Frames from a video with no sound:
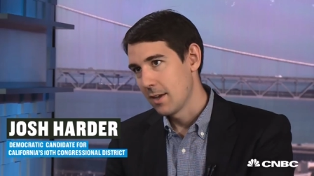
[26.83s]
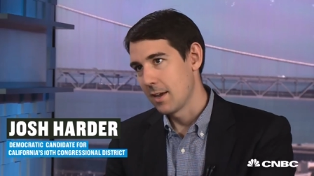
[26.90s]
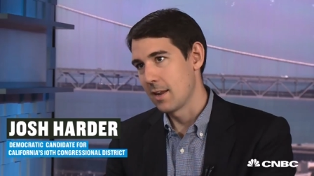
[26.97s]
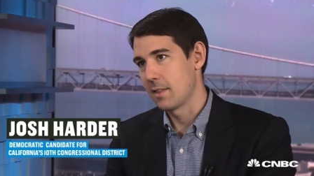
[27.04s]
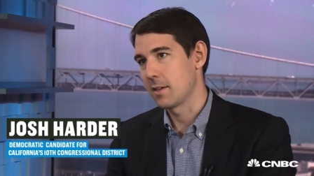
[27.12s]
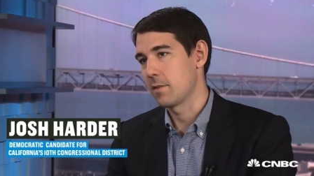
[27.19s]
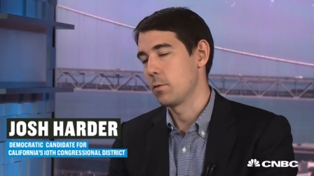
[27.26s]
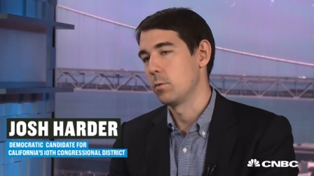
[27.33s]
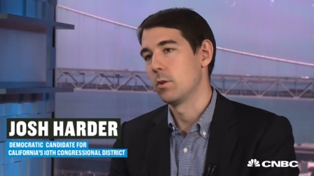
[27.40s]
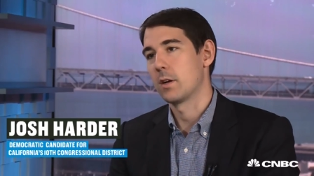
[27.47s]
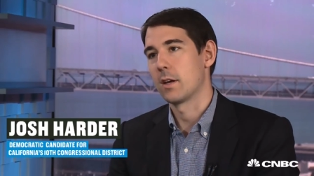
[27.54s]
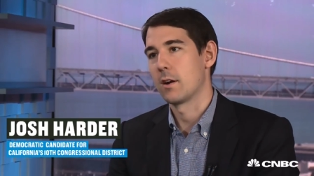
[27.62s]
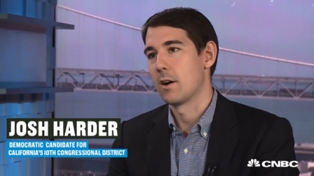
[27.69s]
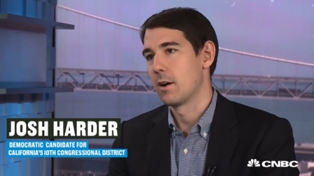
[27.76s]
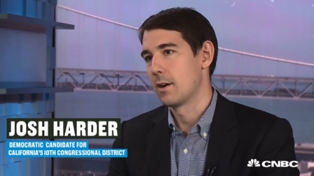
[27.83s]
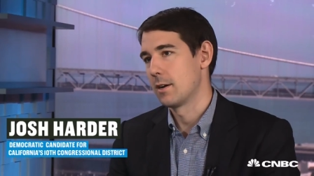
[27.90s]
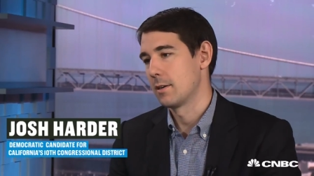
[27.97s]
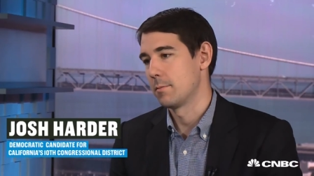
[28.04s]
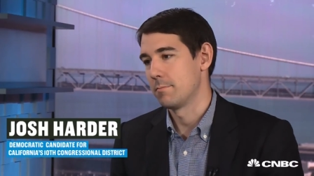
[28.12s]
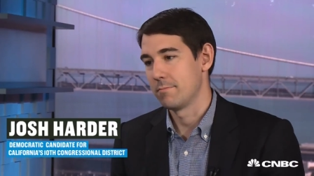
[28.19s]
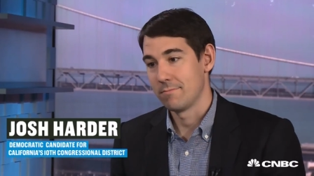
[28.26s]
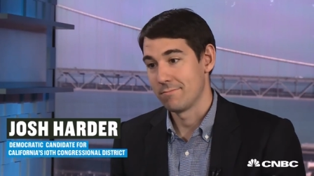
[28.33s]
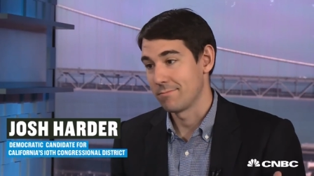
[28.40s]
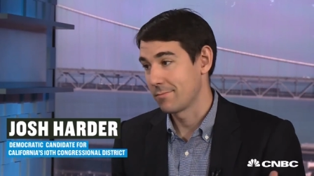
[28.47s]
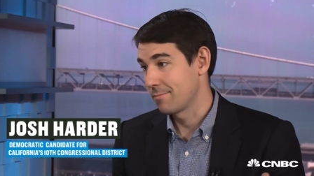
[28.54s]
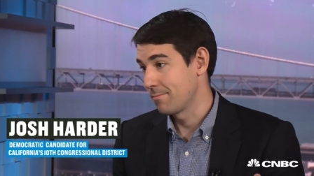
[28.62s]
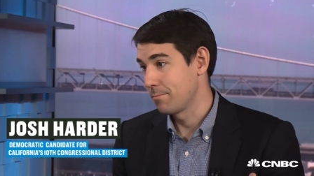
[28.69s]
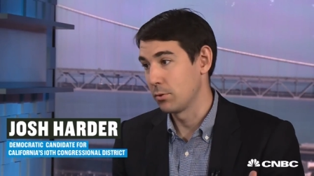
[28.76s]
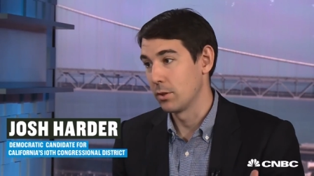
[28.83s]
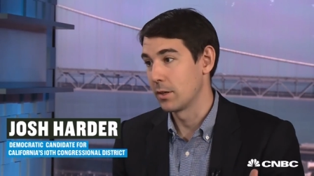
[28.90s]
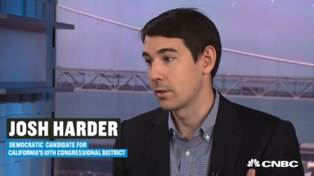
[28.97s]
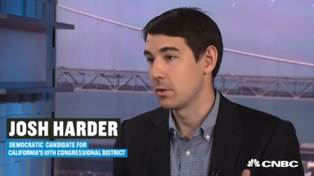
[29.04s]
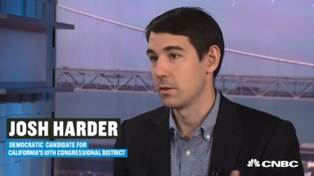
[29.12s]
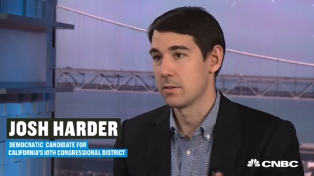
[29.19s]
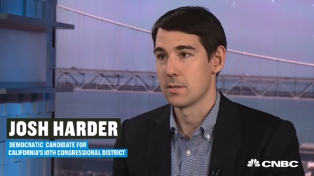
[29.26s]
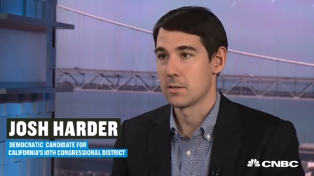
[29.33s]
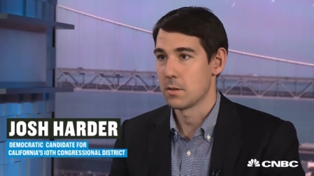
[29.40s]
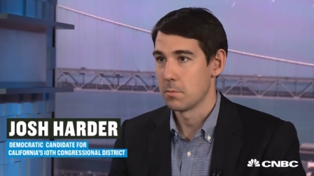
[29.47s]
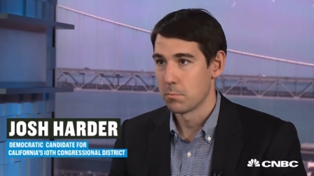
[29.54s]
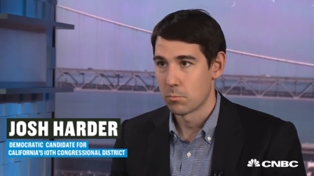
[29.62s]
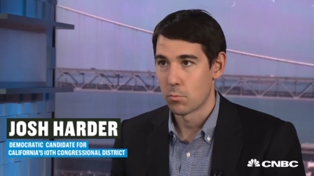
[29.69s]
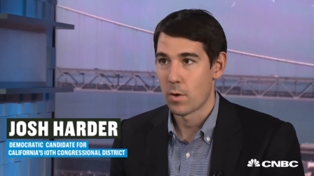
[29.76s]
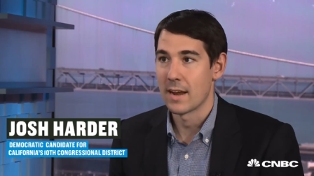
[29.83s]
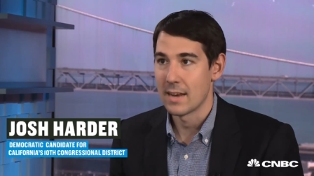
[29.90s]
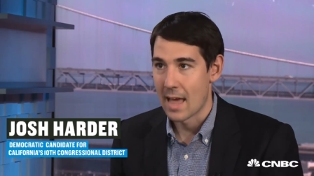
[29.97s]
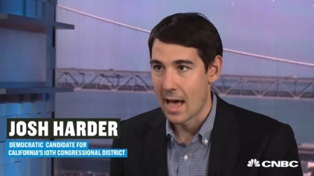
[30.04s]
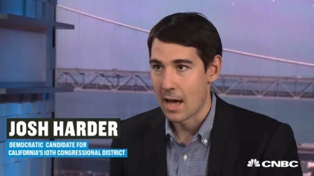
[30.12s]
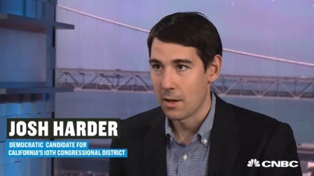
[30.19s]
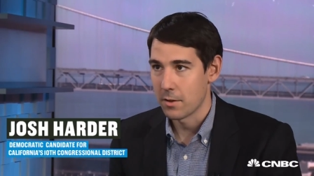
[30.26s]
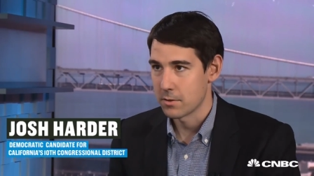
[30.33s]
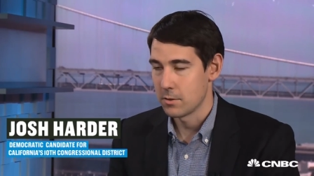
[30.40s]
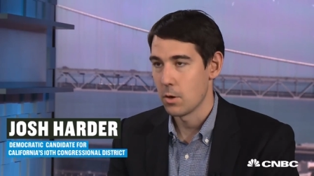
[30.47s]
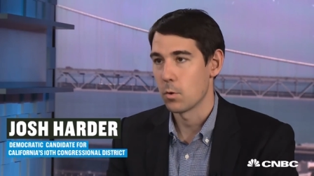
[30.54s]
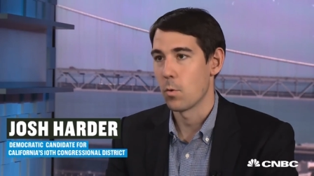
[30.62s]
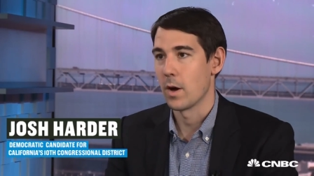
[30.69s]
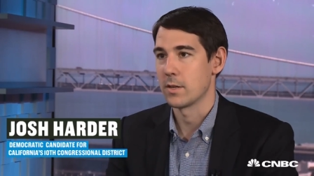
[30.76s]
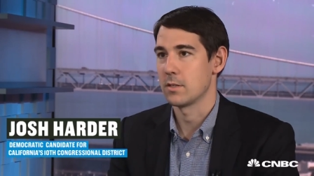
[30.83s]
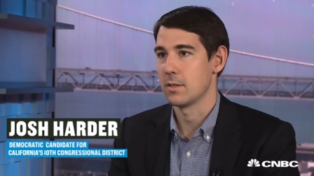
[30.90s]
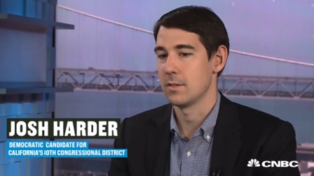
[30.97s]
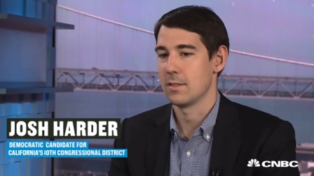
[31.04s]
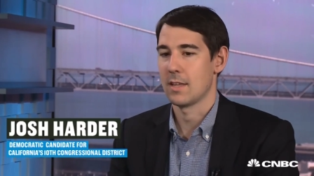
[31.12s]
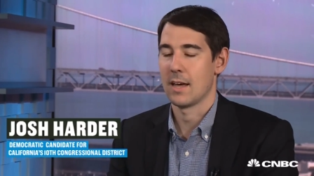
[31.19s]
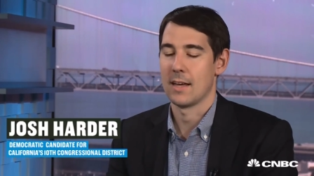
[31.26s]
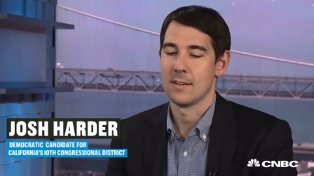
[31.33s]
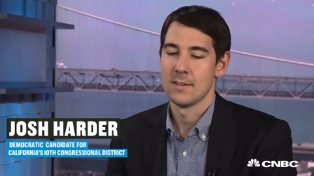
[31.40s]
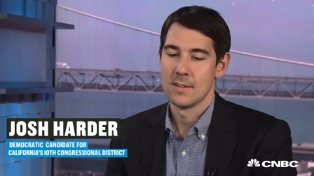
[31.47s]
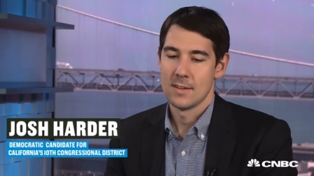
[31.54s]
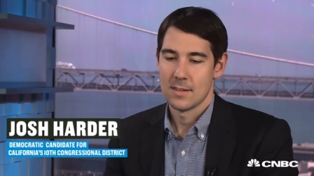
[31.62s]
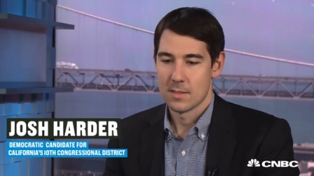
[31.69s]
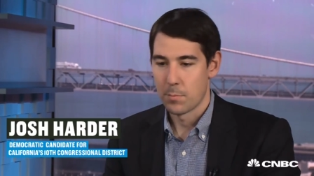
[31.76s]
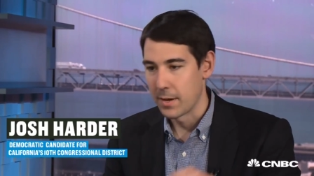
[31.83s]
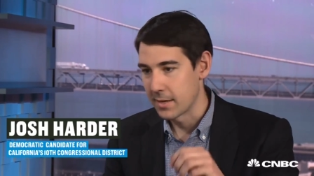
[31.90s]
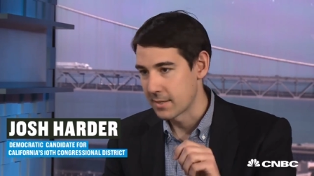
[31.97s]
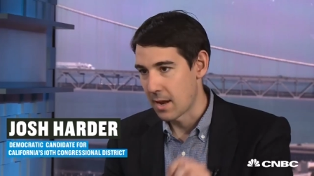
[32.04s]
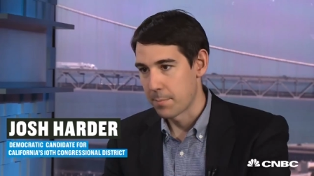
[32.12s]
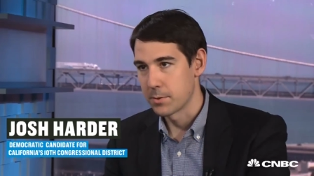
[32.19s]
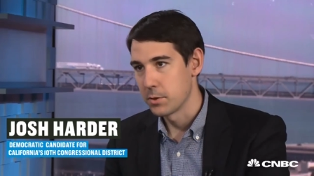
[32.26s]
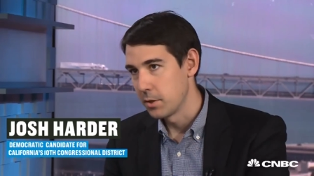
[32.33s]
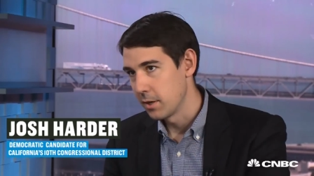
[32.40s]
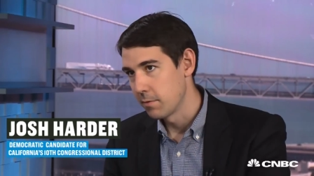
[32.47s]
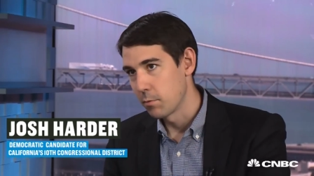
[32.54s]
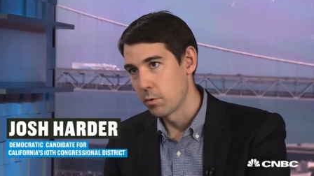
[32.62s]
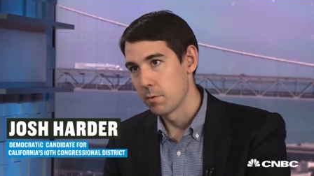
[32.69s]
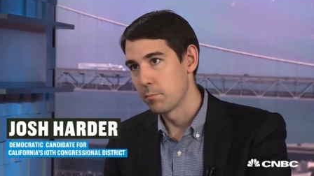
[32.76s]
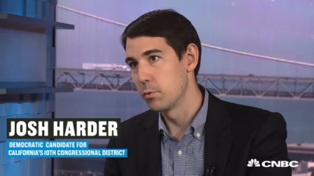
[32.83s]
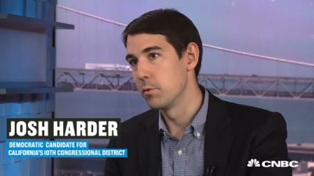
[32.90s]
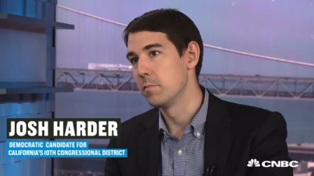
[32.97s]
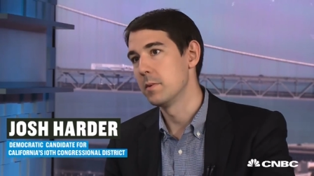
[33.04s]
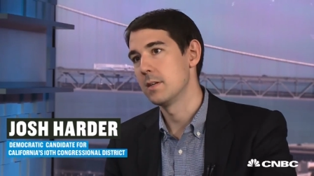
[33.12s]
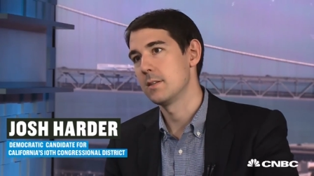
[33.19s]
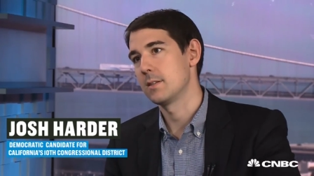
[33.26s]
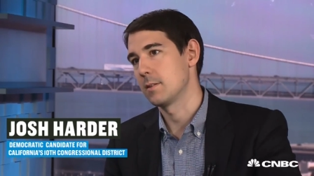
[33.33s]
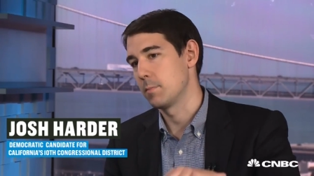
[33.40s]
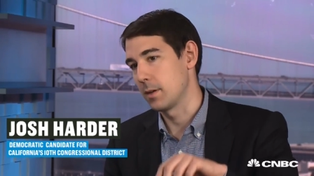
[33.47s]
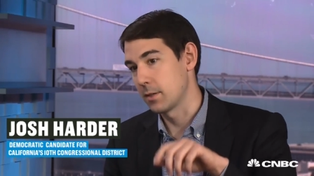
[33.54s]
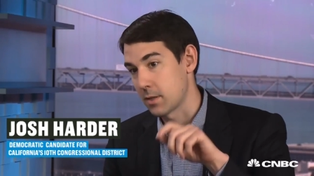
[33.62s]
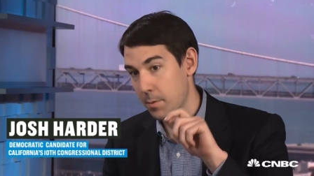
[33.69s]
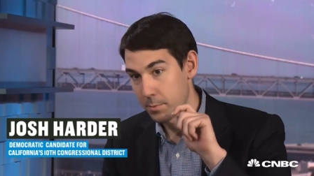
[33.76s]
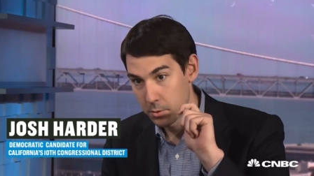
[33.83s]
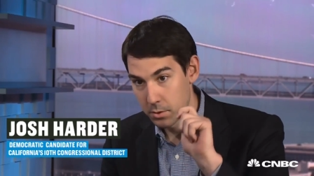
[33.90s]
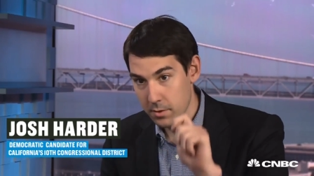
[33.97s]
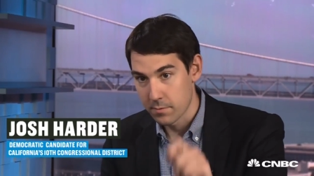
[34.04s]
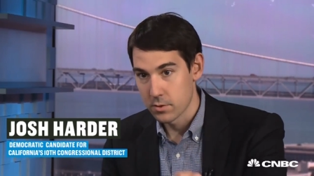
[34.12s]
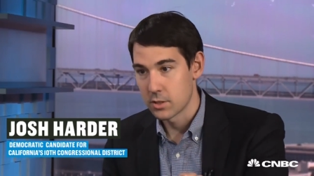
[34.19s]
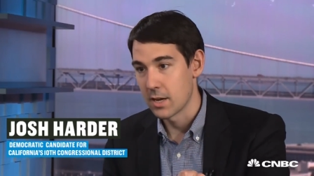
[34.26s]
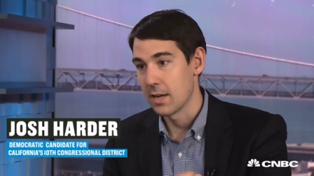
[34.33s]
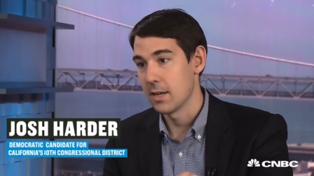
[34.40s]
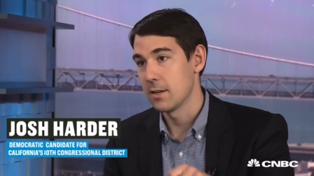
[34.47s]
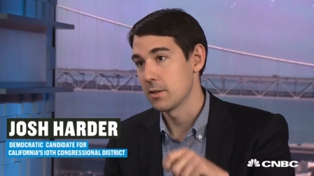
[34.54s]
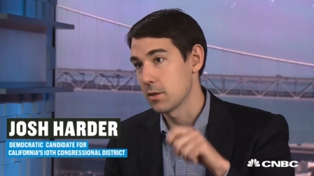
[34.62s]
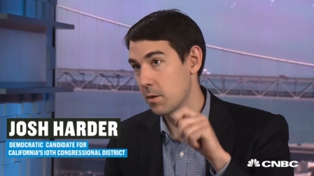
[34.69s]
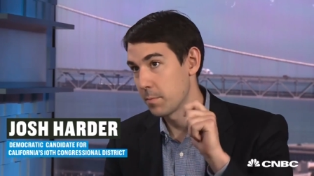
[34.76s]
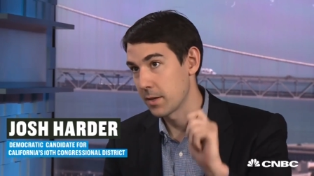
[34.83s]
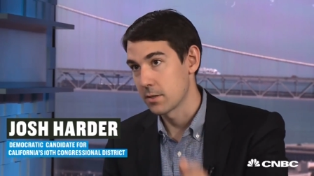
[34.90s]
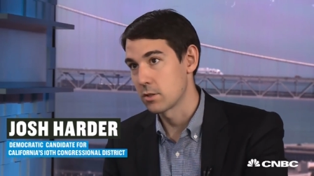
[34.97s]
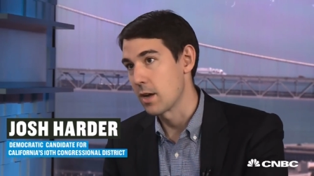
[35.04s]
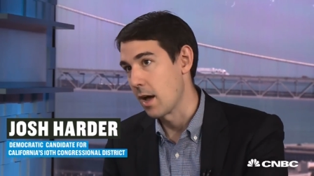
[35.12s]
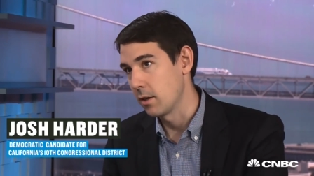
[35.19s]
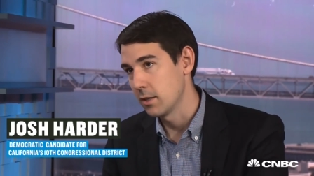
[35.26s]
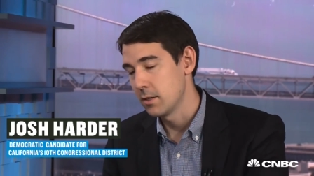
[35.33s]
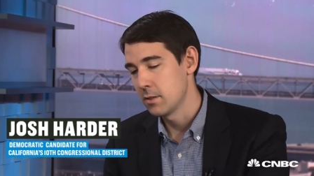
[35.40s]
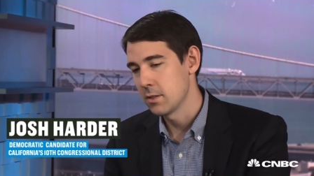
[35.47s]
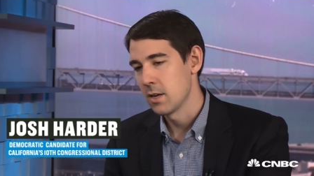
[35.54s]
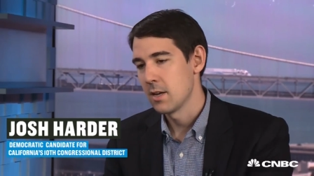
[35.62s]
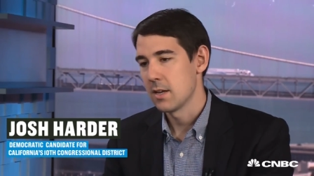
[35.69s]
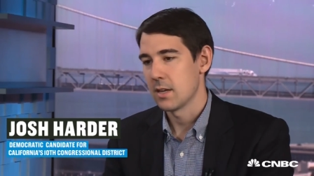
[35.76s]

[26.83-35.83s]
And I think if you look at our political system right now, there's no question that the biggest opportunity for improvement, the biggest opportunity for change, and our biggest challenge